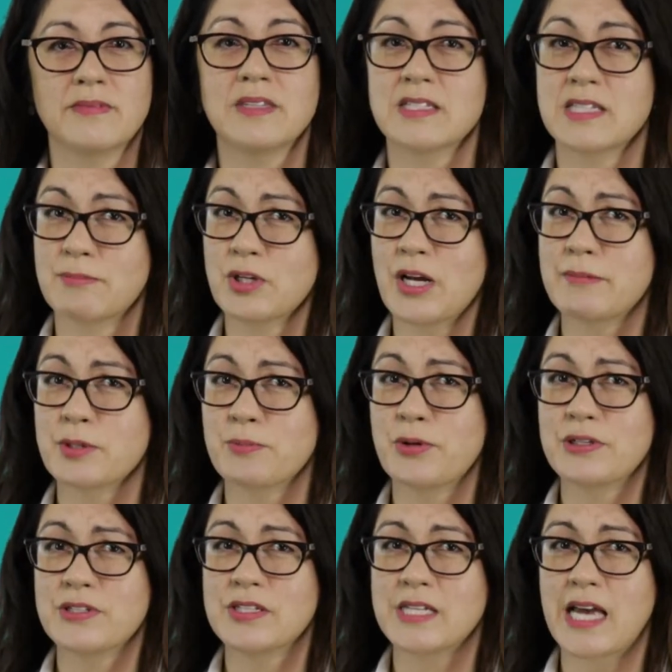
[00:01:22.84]
Sometimes a
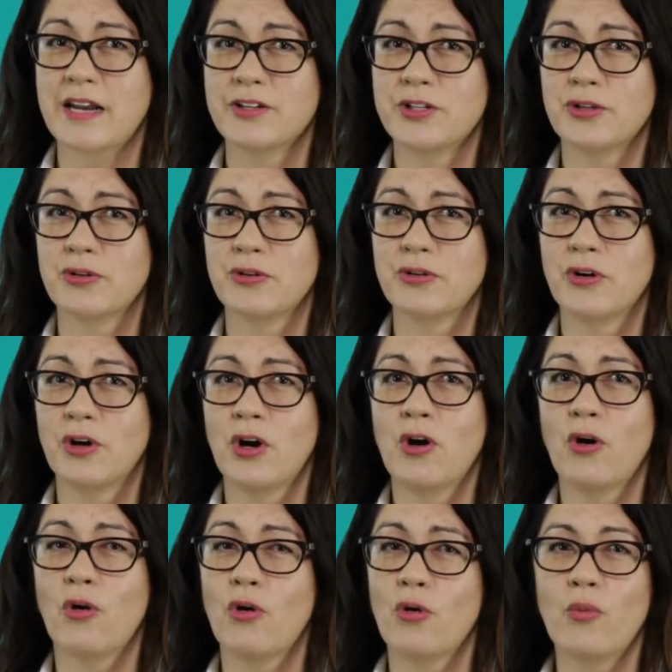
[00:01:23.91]
person's attitude
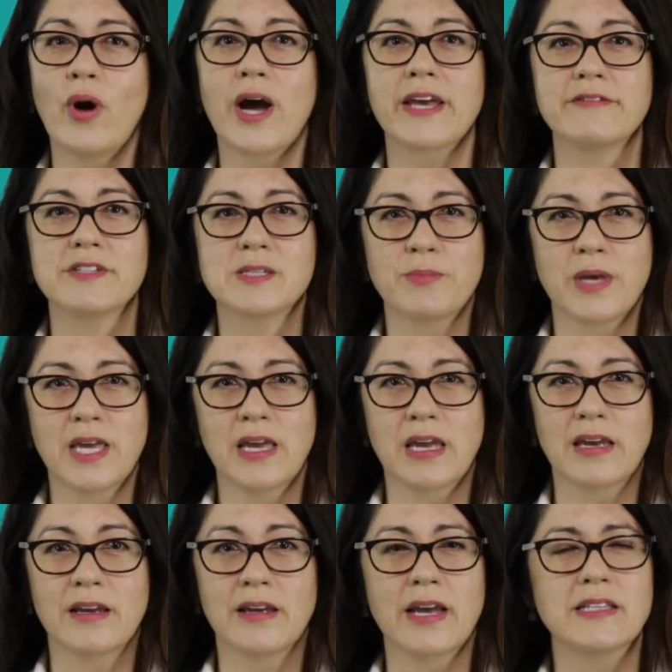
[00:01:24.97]
or way of
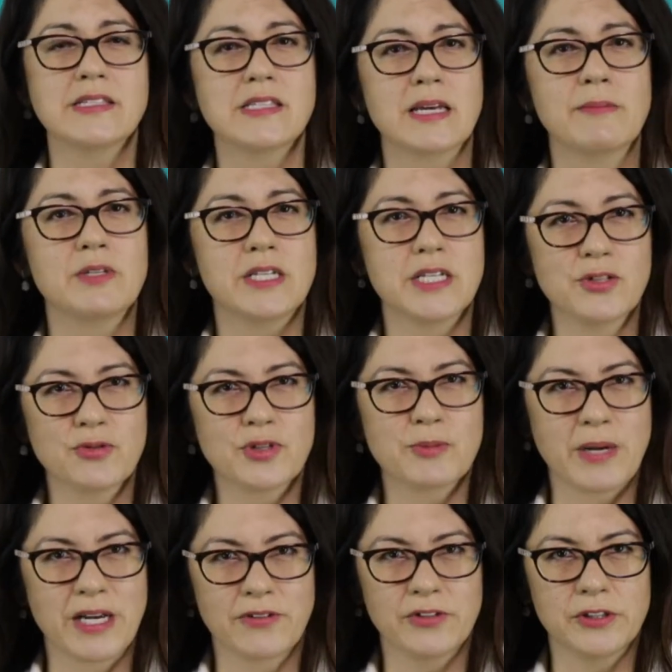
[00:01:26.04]
speaking can seem
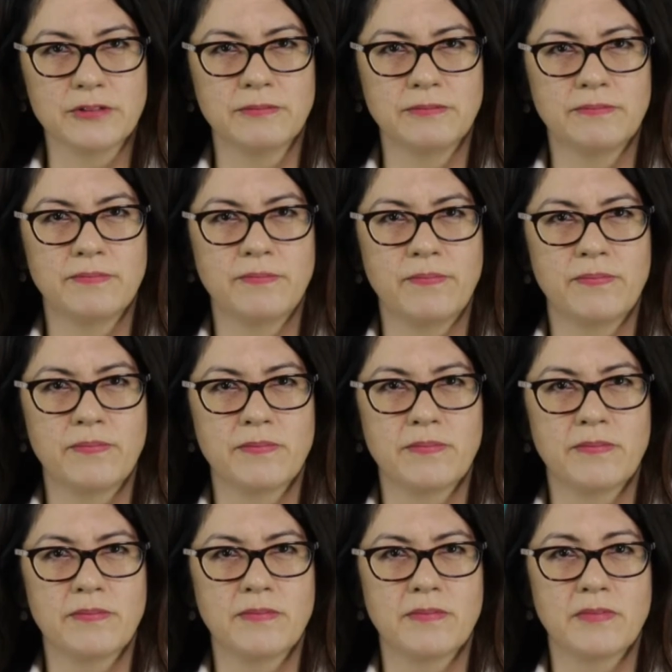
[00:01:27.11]
disrespectful.
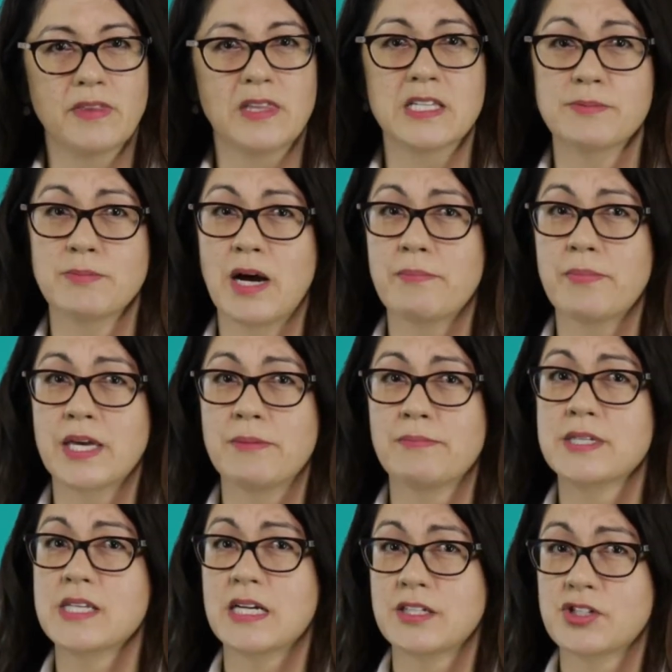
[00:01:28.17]
This might be a
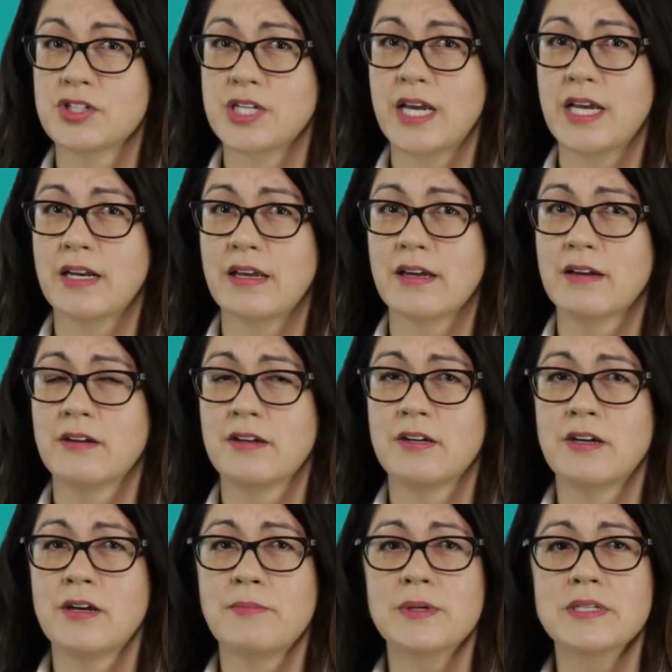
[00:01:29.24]
misunderstanding,
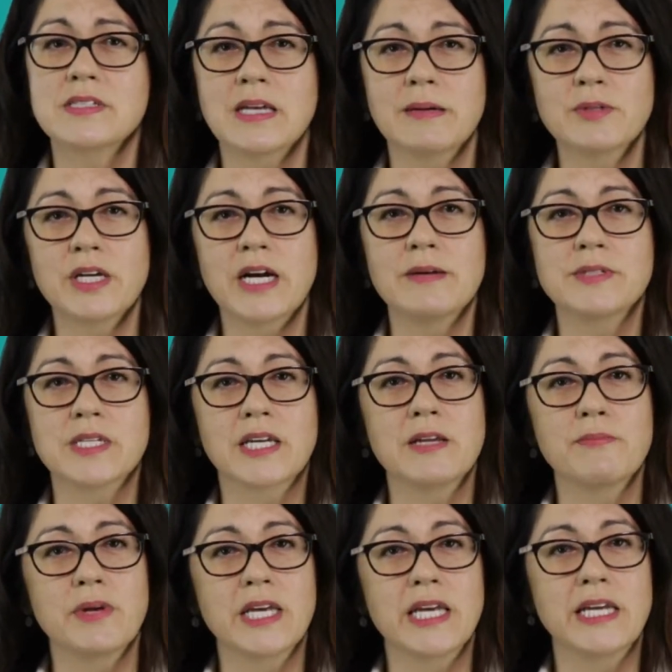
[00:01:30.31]
but sometimes it
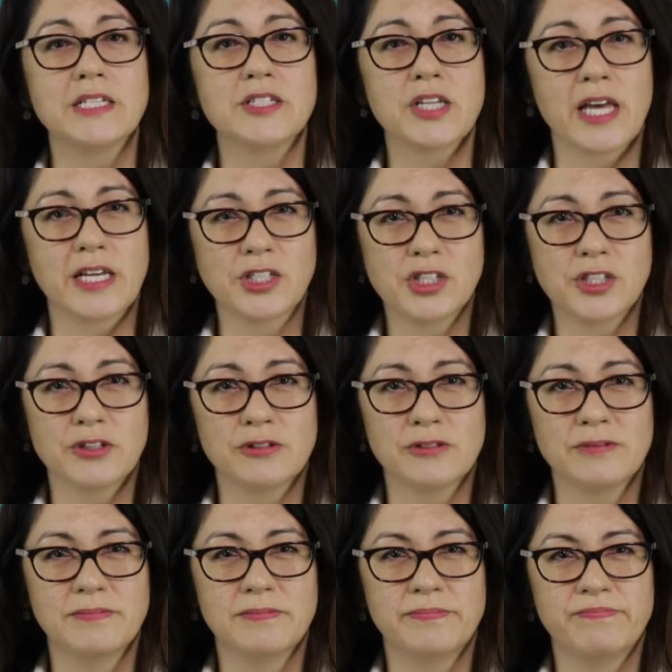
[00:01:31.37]
can be intentional.